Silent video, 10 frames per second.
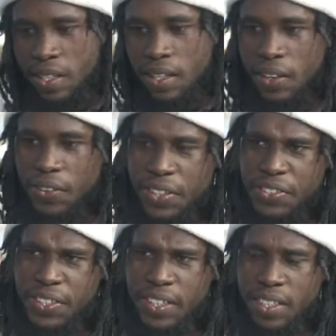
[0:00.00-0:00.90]

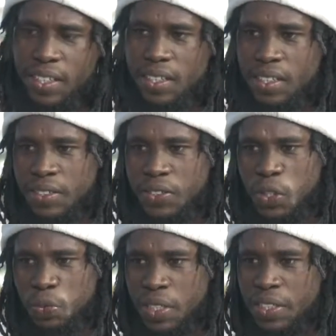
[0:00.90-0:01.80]
Honestly,
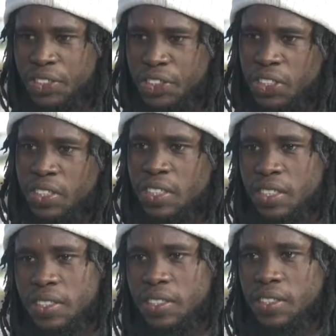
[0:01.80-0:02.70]
rugby in Nigeria
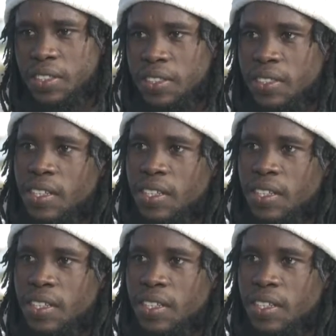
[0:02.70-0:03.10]
is